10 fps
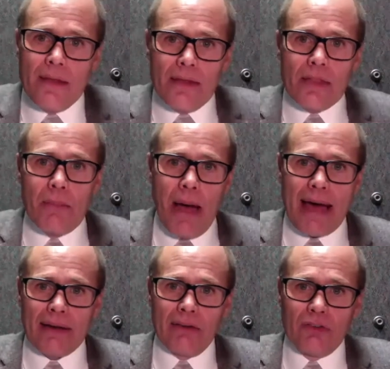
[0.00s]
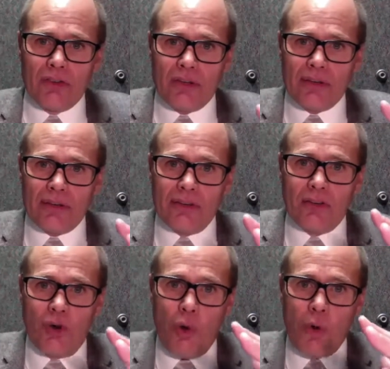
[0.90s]
The battles
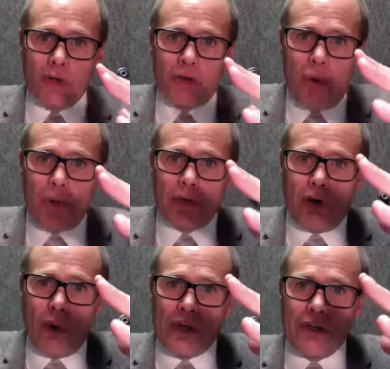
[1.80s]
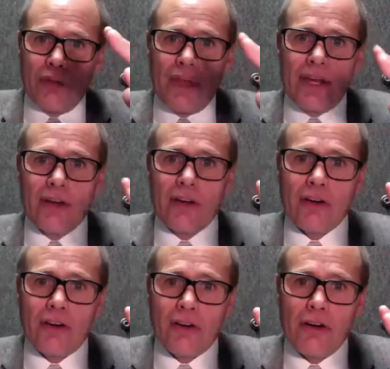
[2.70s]
grow and grow and grow until they
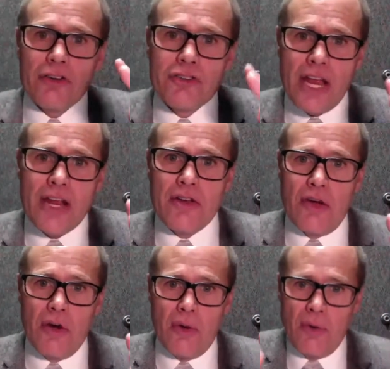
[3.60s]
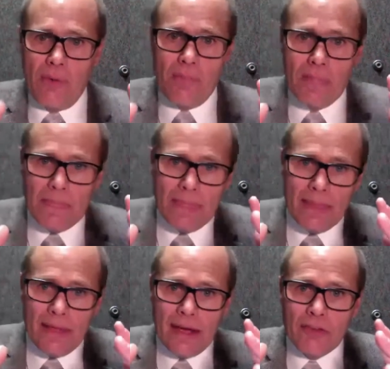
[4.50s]
crescendo
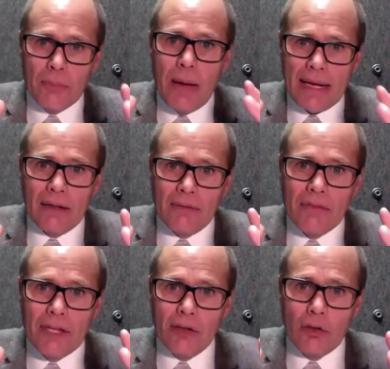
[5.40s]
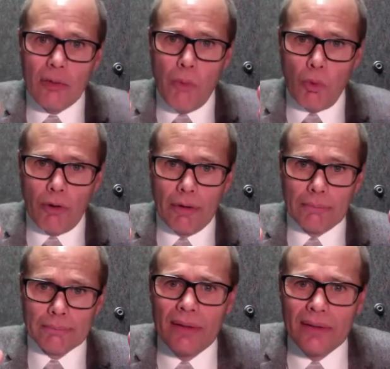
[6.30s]
at the Battle of the Hill Cumorah.
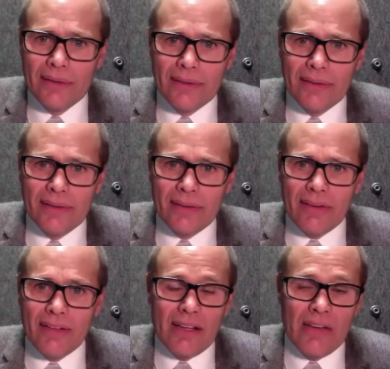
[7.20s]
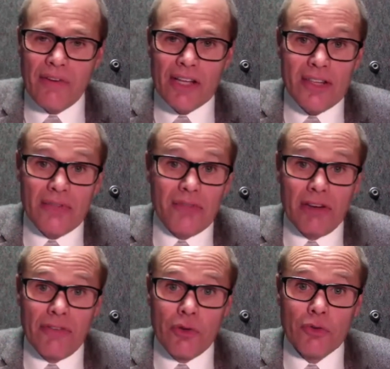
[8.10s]
The Nephites have
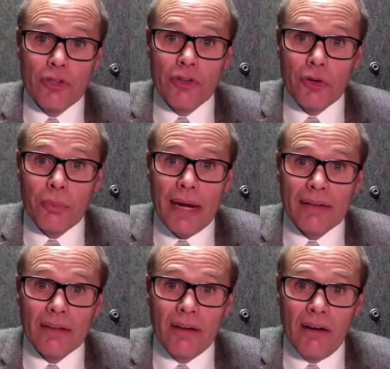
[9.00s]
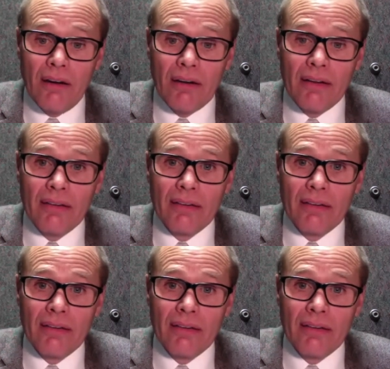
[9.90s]
refused to turn back to God,